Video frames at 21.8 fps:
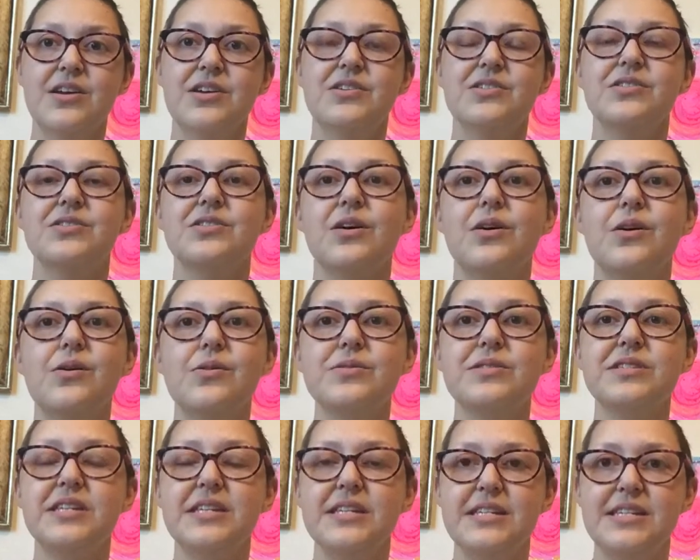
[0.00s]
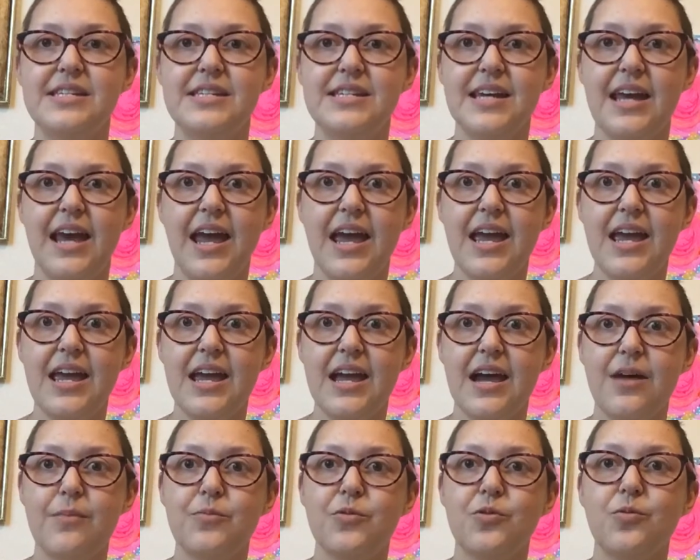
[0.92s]
So today
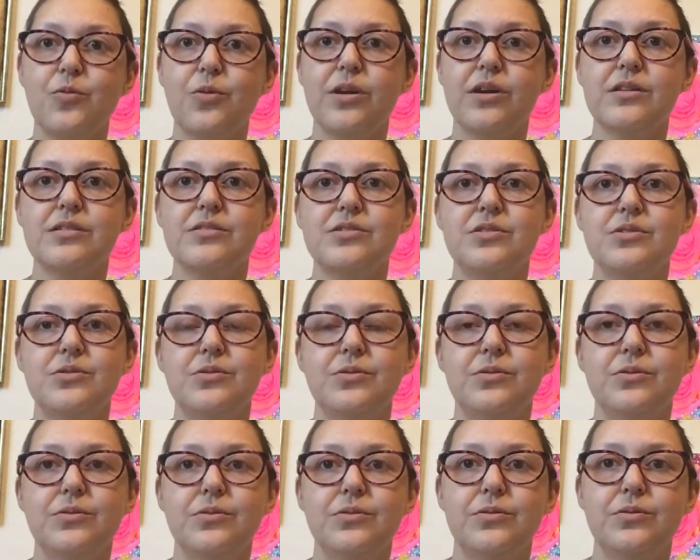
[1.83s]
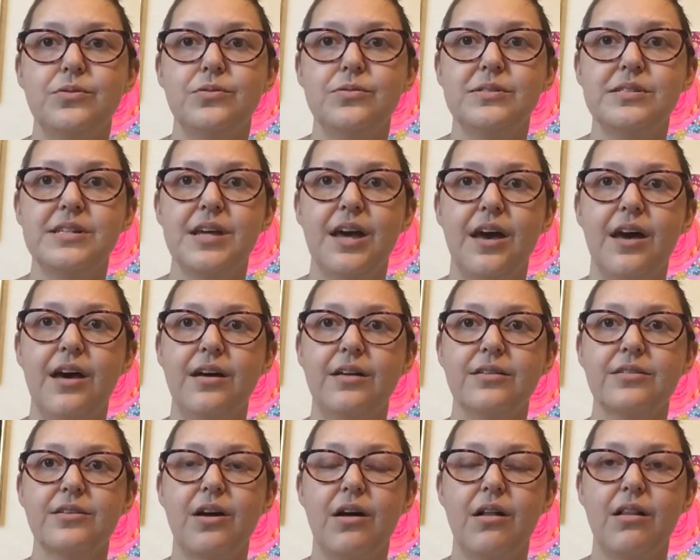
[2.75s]
I'm going to
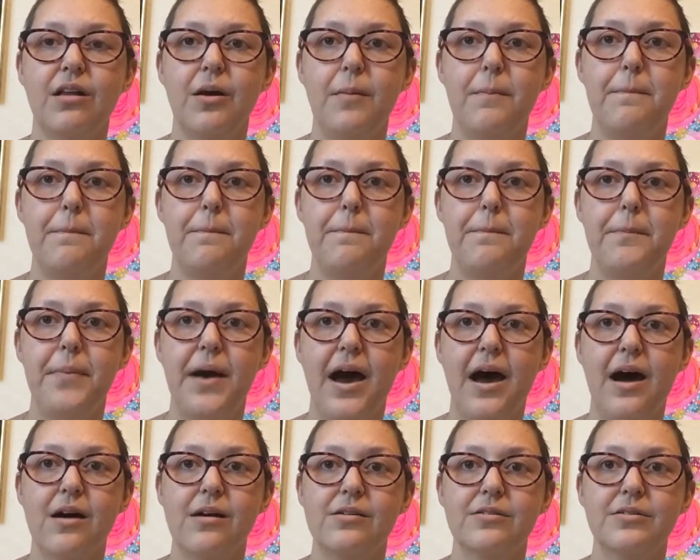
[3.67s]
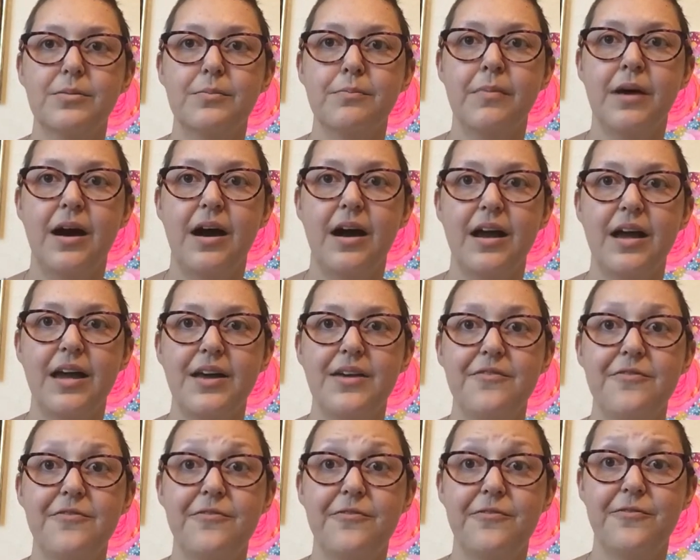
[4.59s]
tell y'all about my
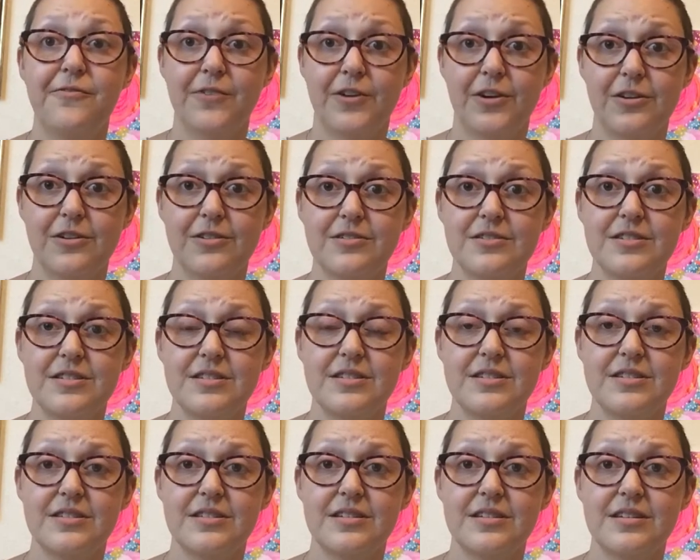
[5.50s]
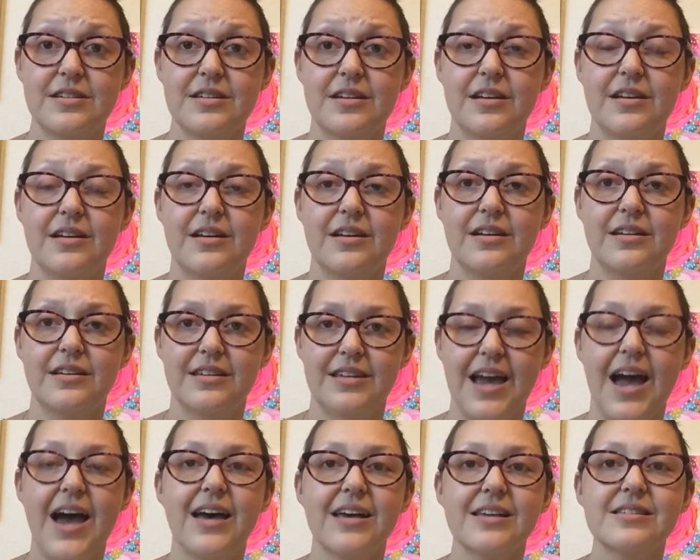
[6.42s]
first,
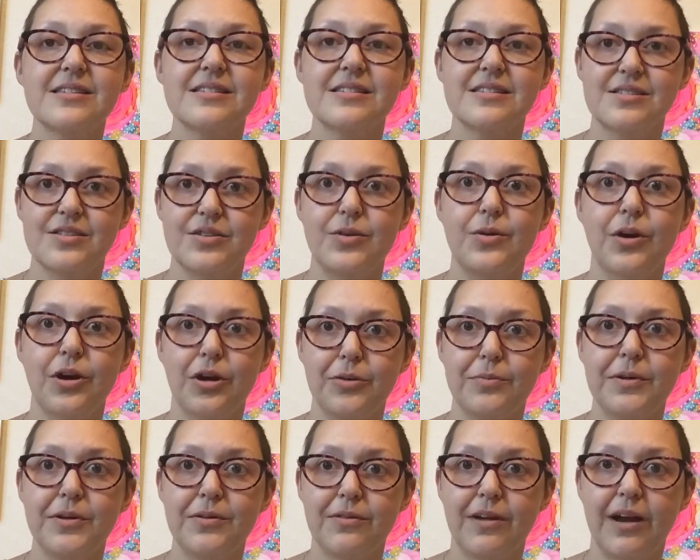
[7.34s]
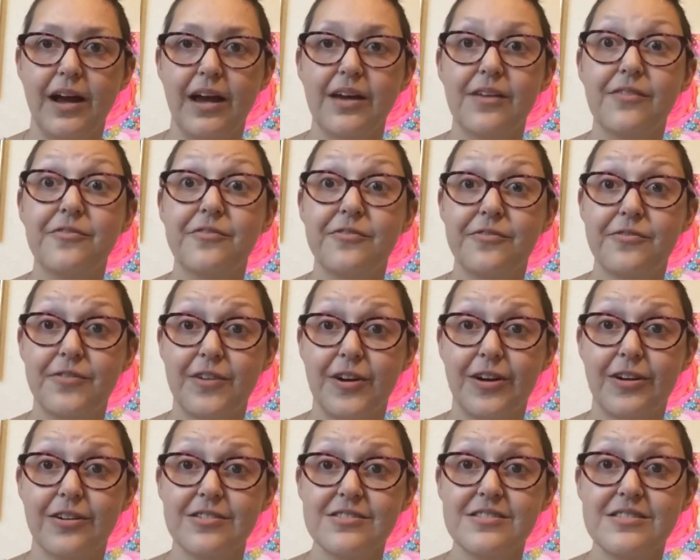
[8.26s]
yes, you heard me right,
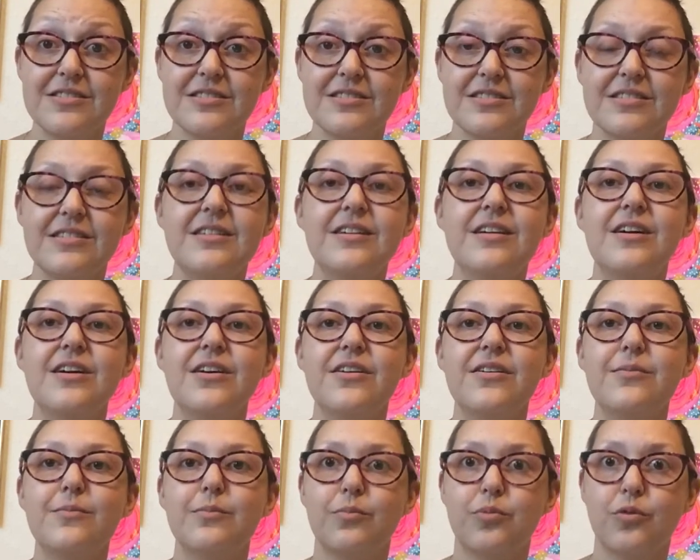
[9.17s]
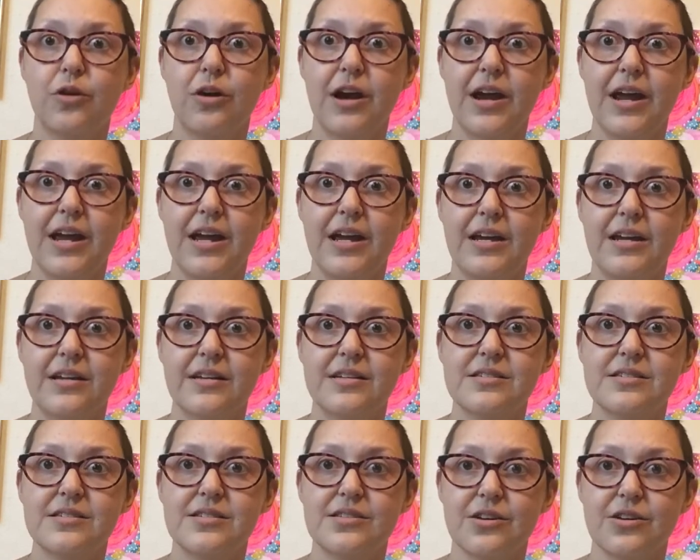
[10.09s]
first brain
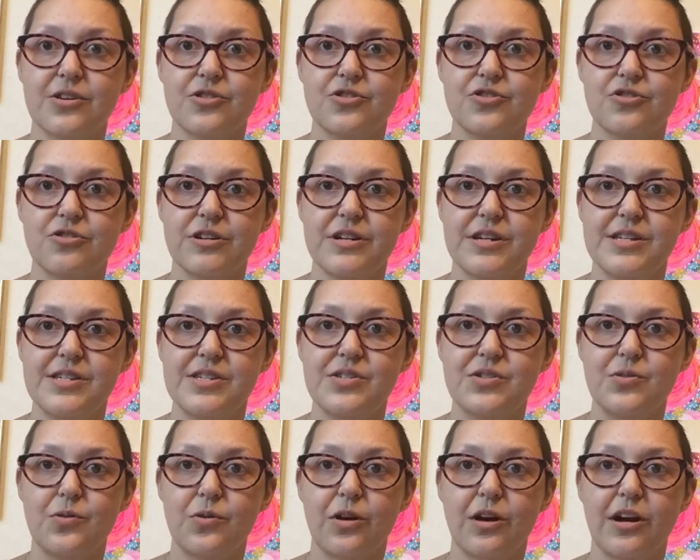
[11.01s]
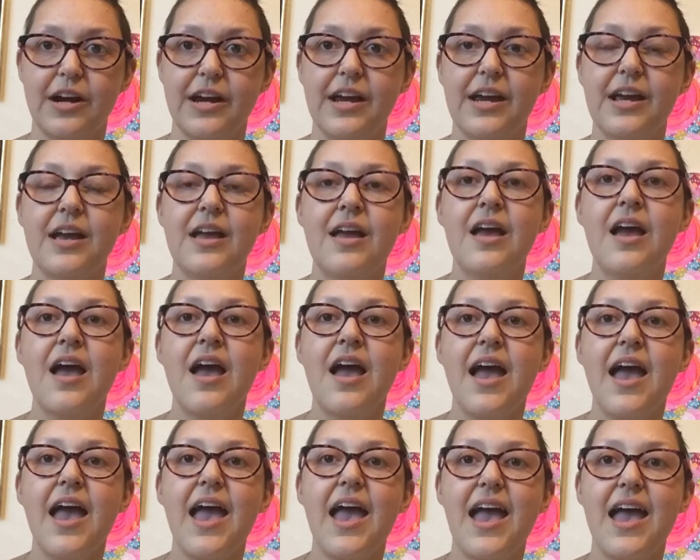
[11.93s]
surgery story,
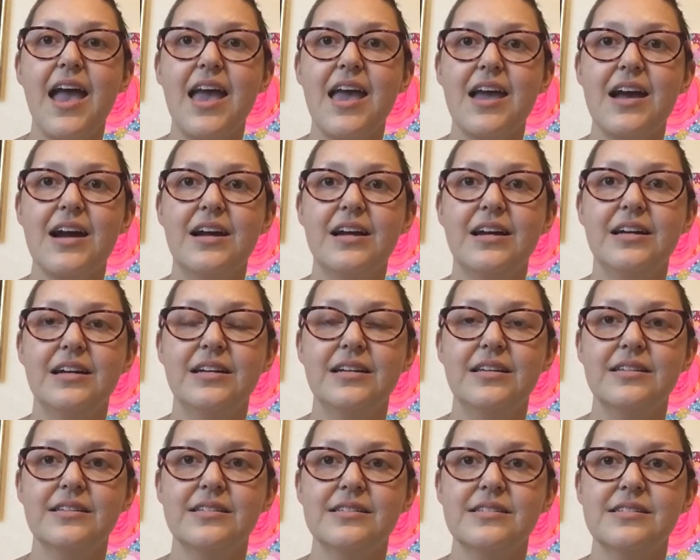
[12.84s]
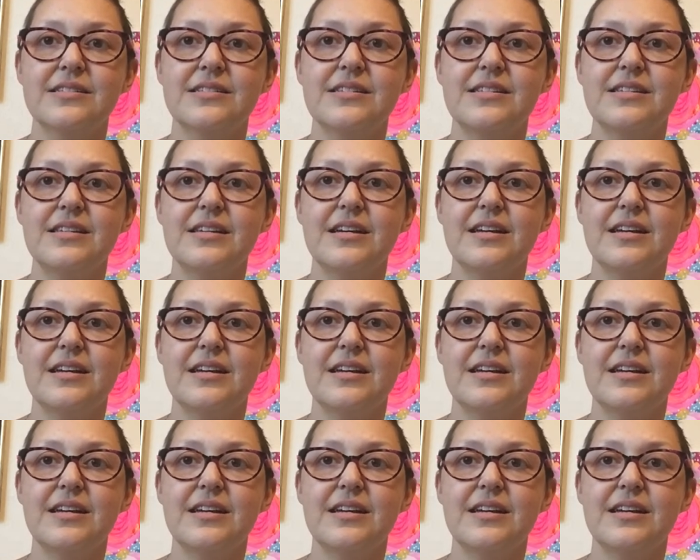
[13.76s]
and